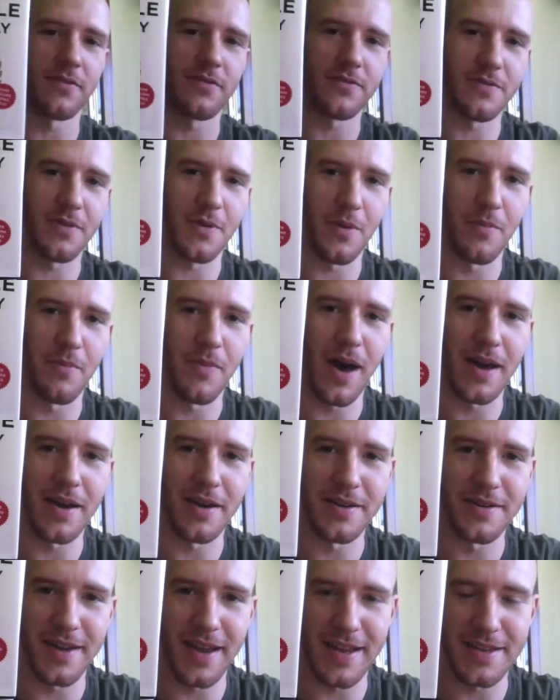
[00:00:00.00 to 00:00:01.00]
of
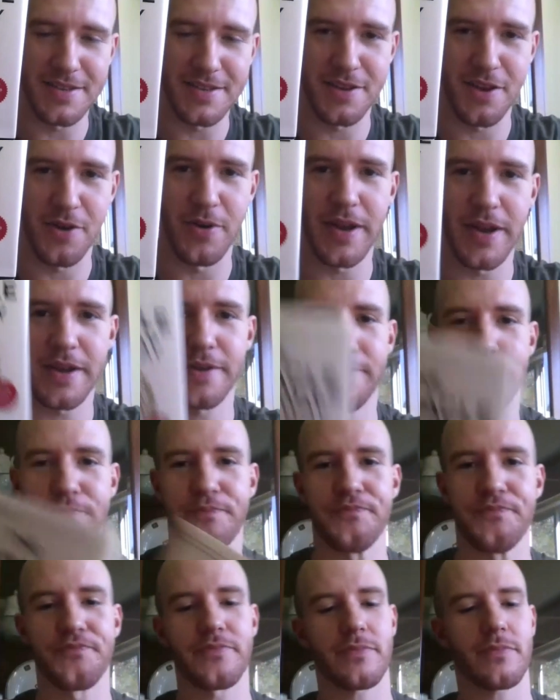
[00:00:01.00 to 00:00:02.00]
modern day Stoic
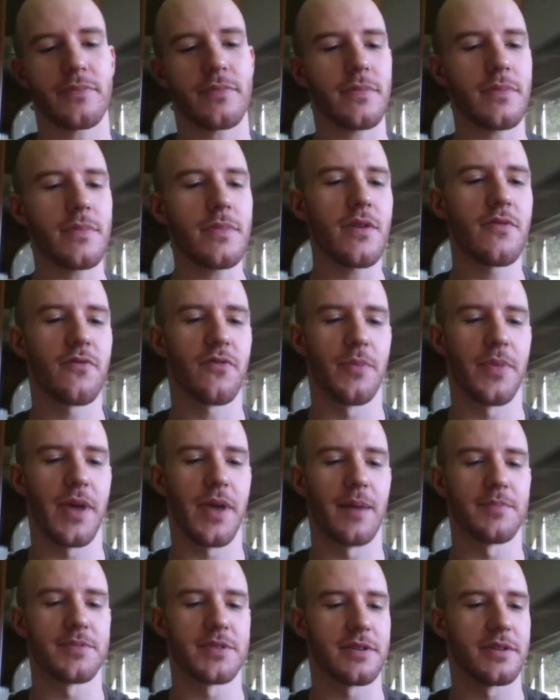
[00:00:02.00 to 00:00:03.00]
from The
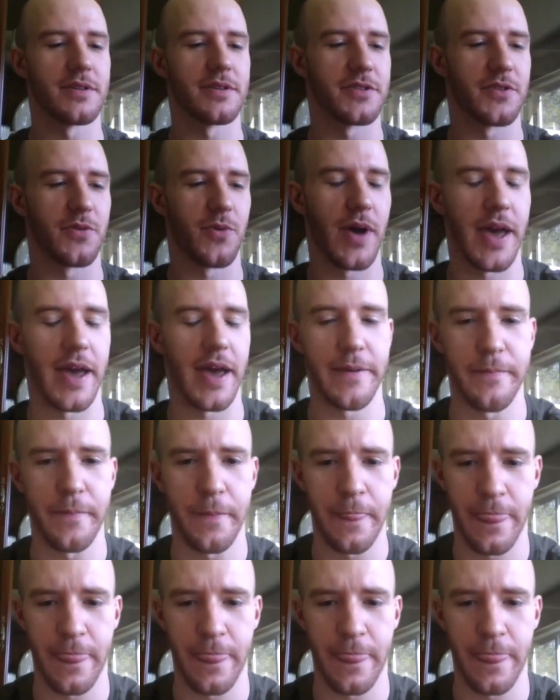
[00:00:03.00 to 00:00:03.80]
Obstacle is the Way,